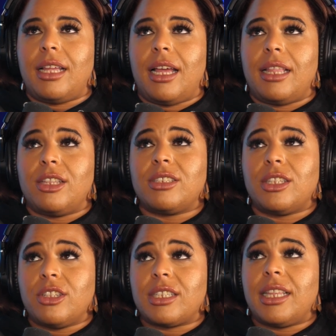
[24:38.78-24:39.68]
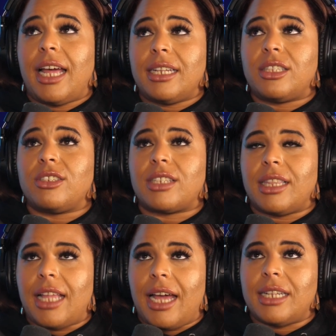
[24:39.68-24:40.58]
there's a
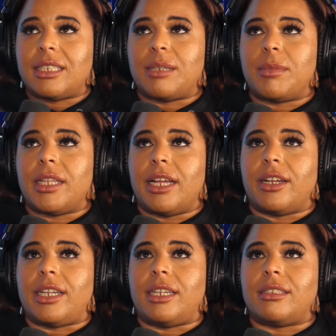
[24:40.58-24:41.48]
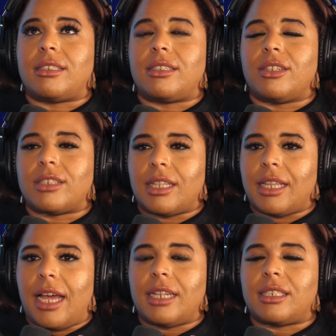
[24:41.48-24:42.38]
lot of similarities. There's a
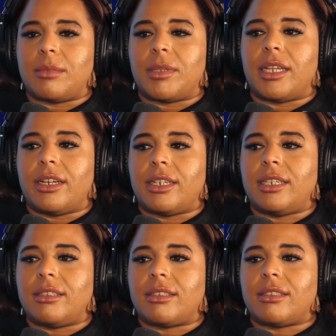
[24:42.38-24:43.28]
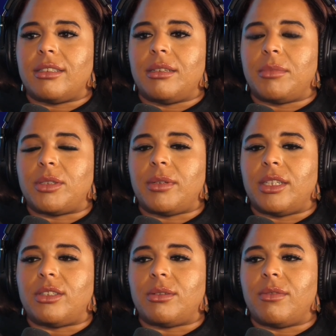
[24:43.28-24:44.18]
lot of similarities between
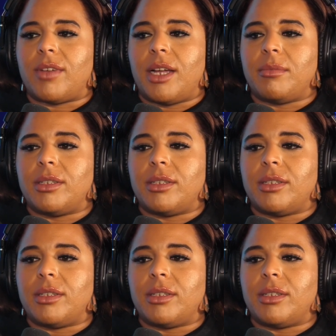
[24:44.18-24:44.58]
the two environments.